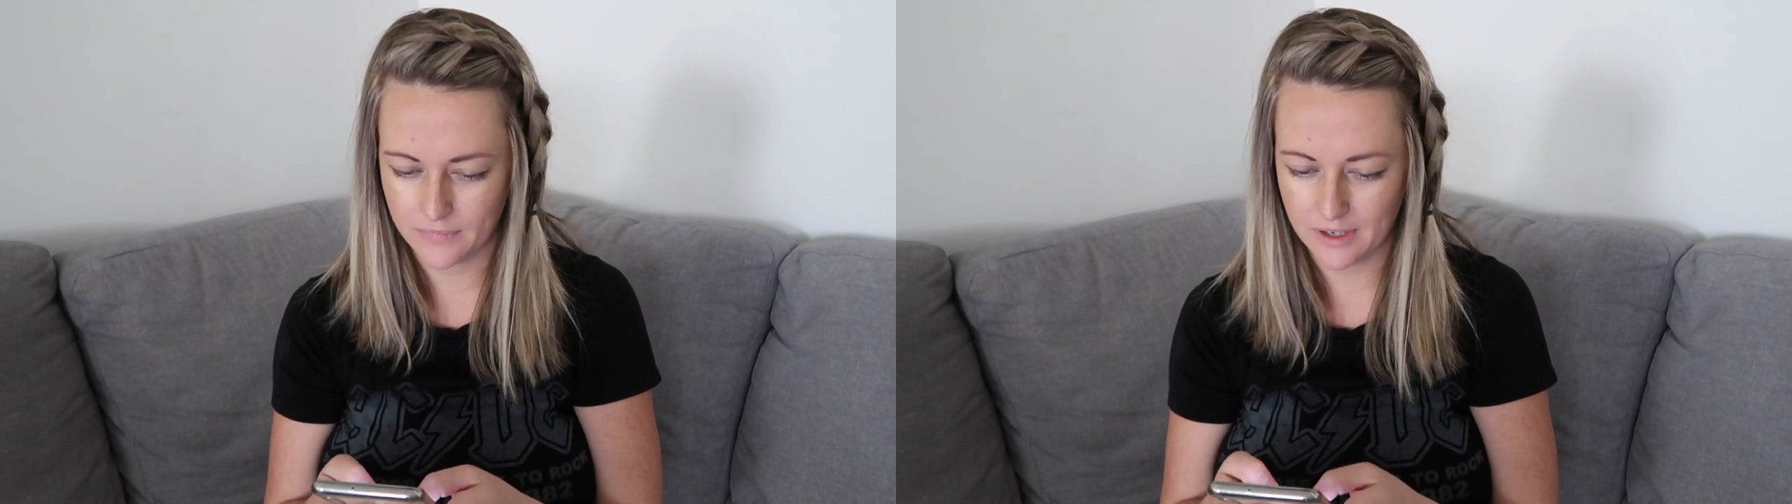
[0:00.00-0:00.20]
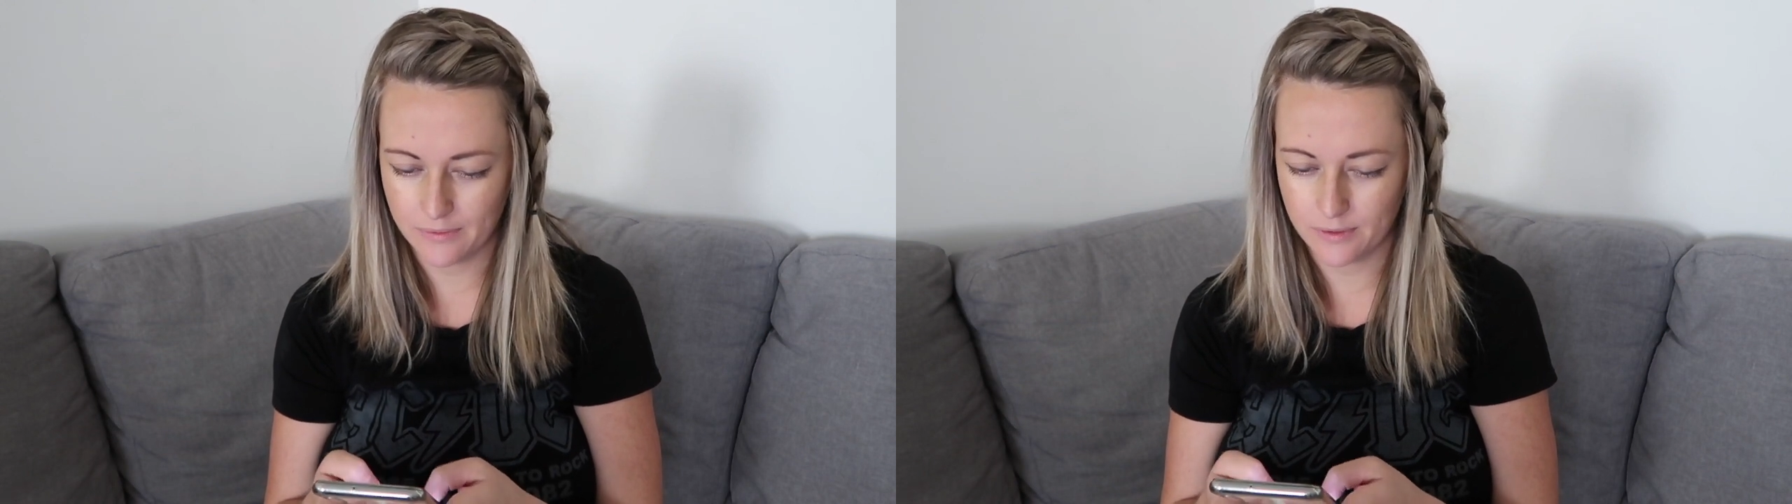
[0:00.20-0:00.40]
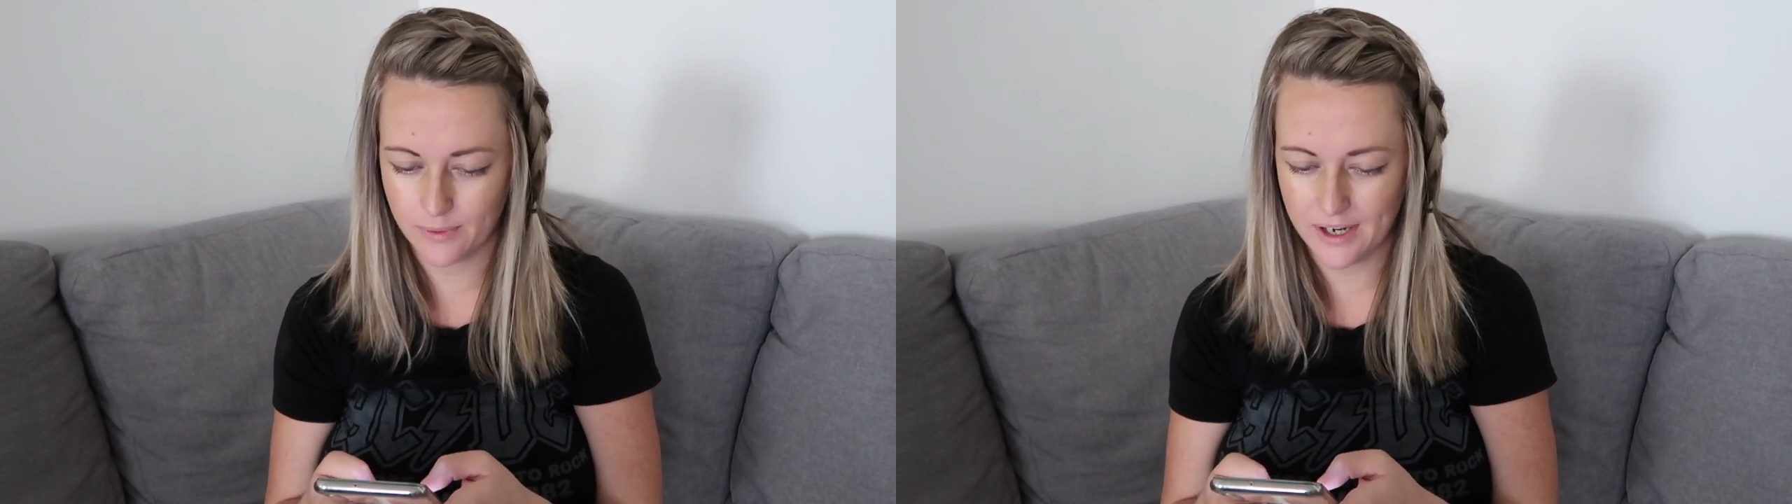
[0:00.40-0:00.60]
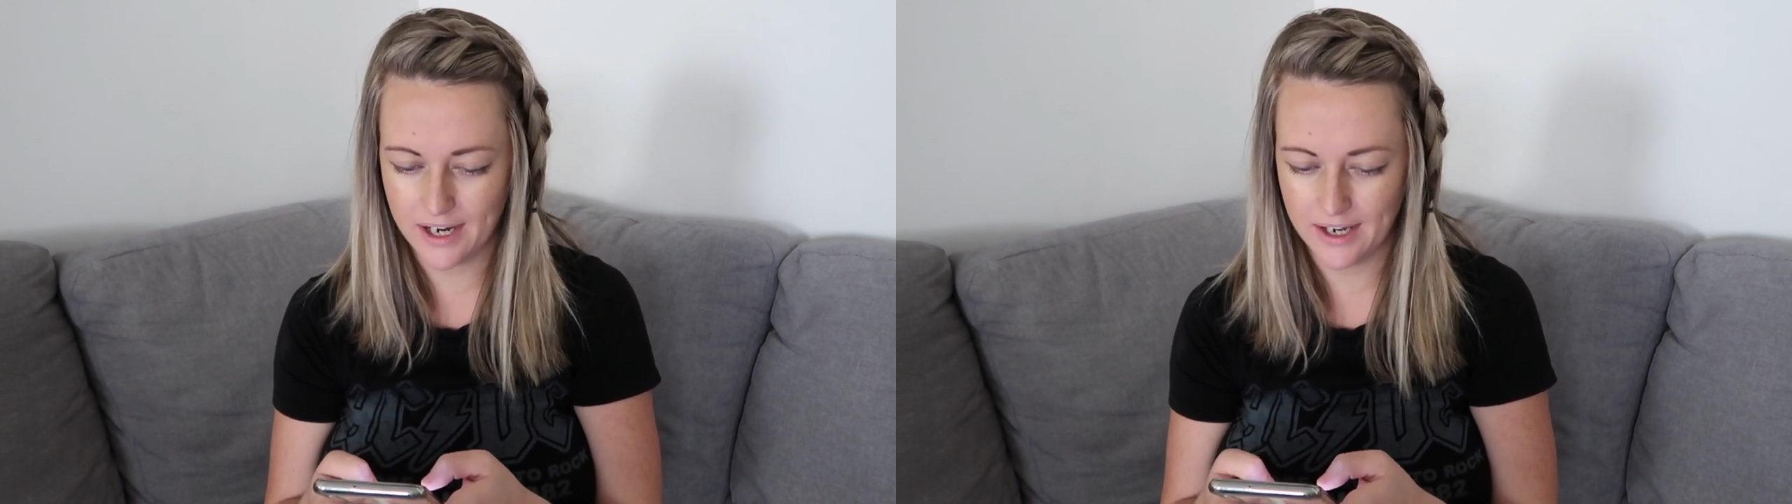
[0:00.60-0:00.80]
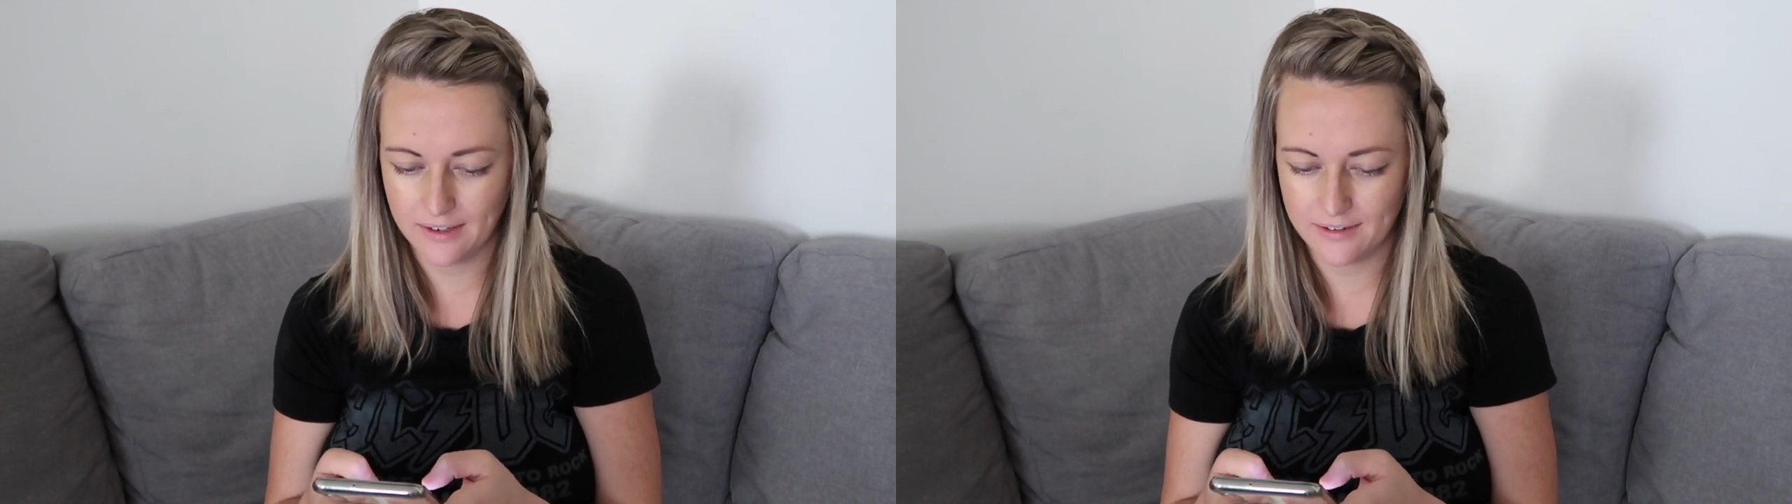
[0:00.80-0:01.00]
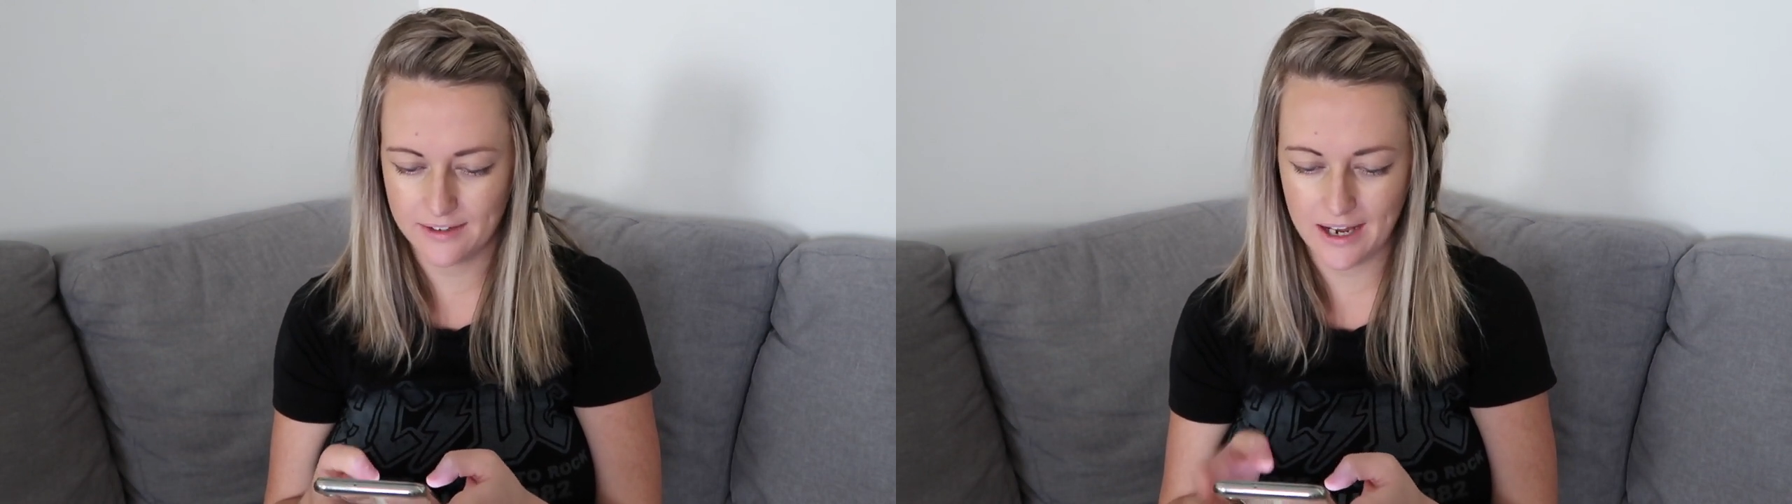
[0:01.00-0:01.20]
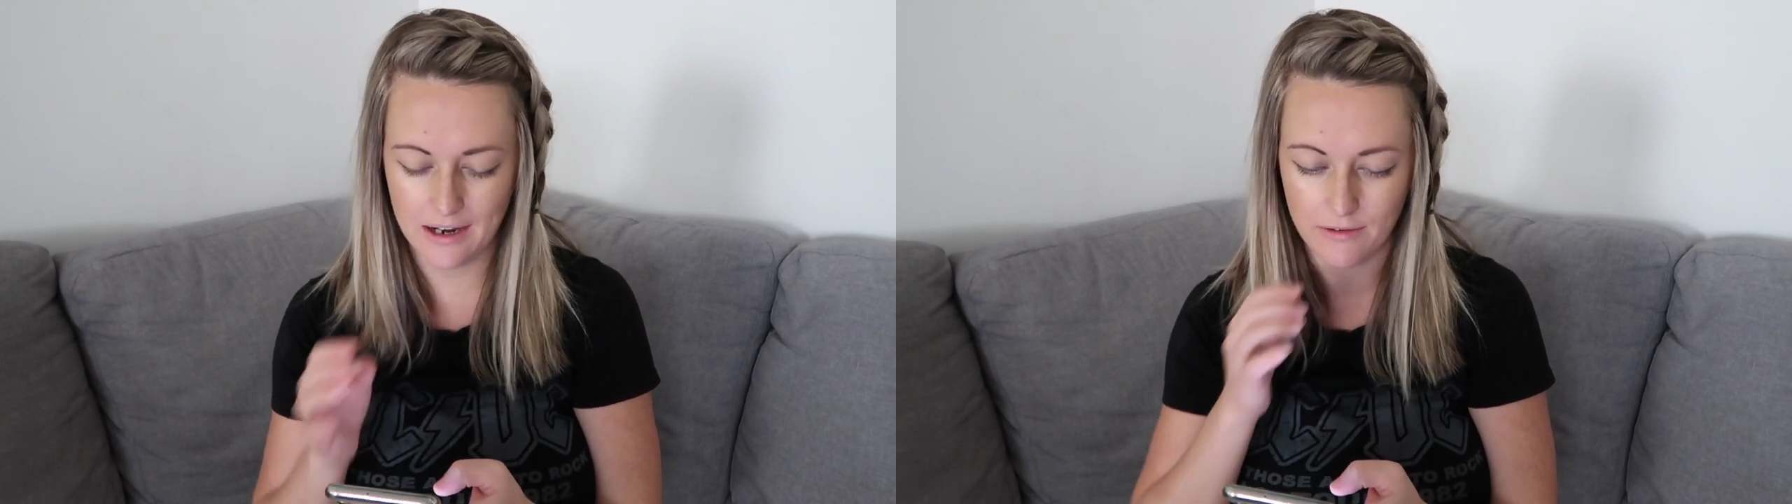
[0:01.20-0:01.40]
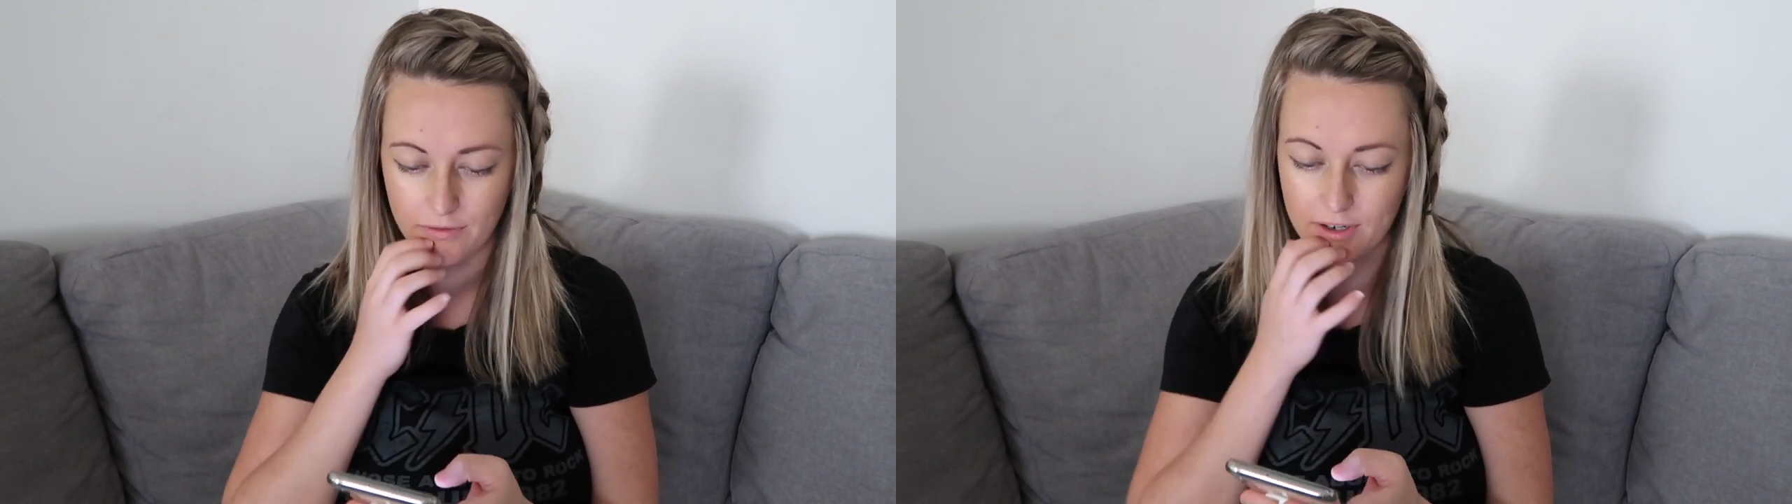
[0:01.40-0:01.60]
There was one I had
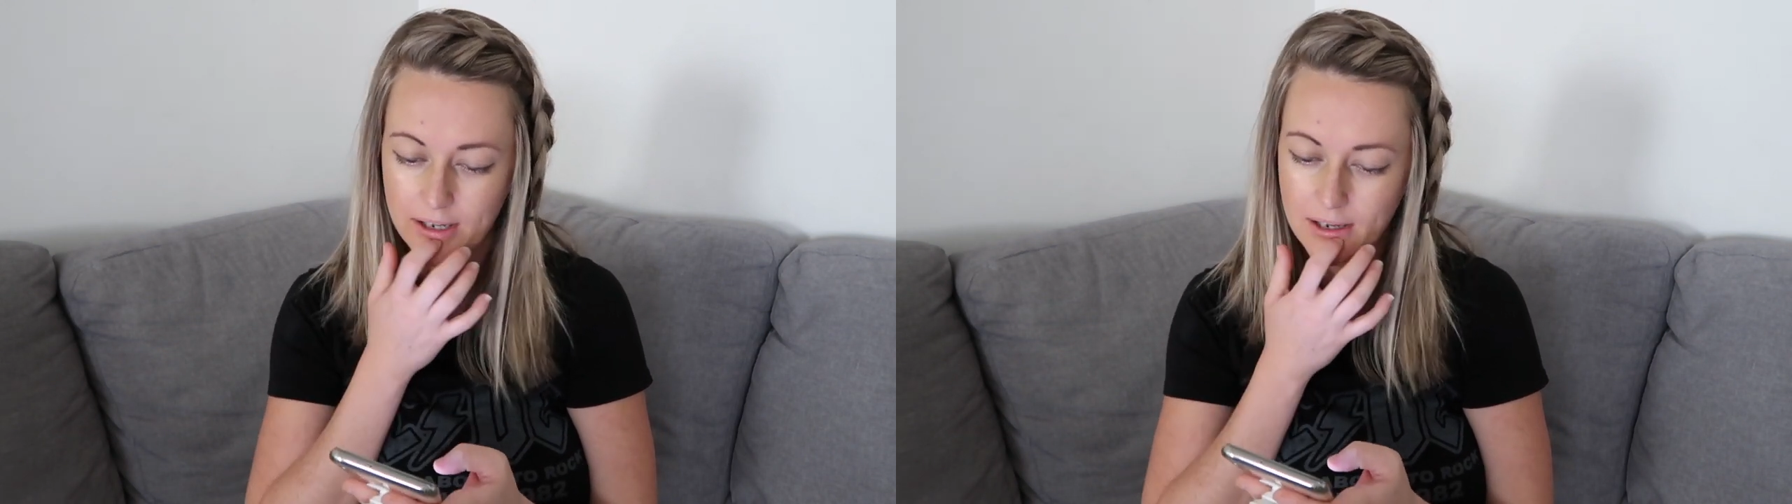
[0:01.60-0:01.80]
saved.